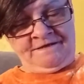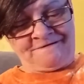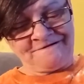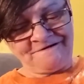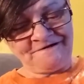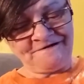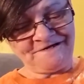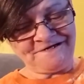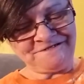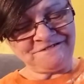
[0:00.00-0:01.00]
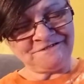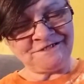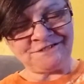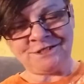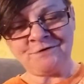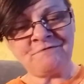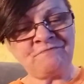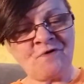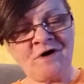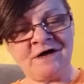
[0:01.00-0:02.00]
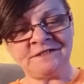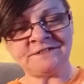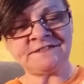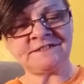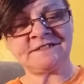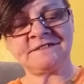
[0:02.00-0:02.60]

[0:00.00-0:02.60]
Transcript: And then the 2 of Wands.